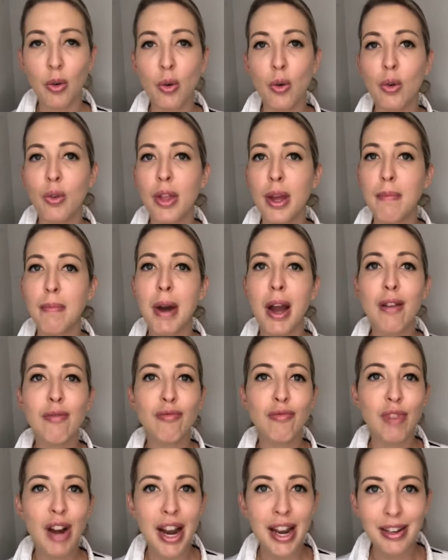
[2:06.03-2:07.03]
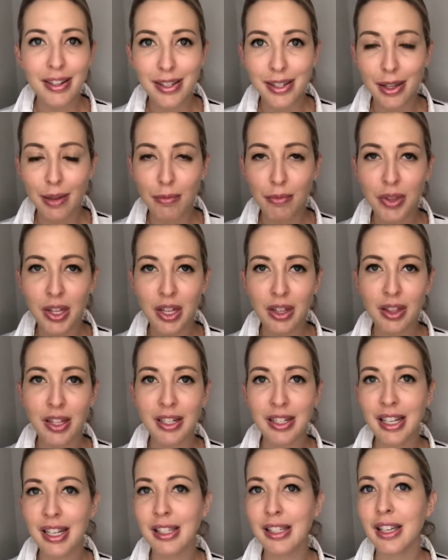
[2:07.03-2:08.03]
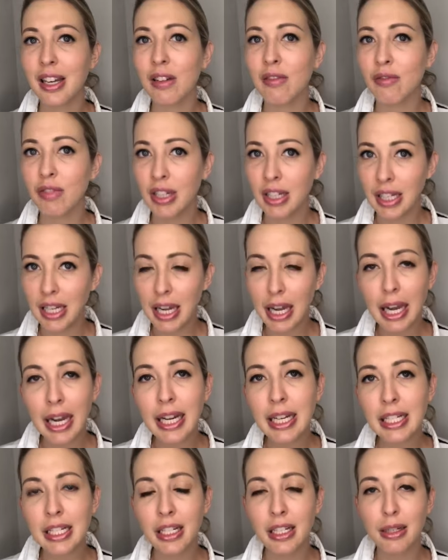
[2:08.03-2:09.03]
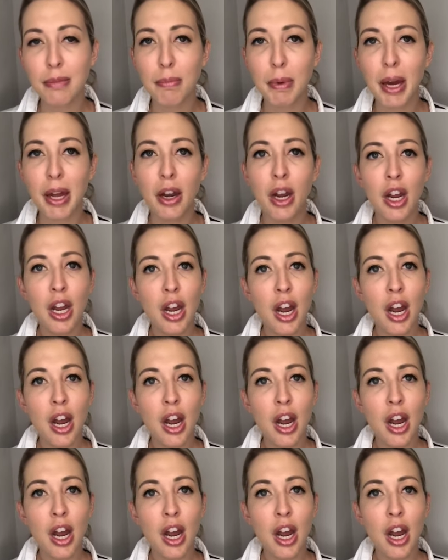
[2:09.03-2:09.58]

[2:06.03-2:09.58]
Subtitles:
or they might raise something that does get really heated, but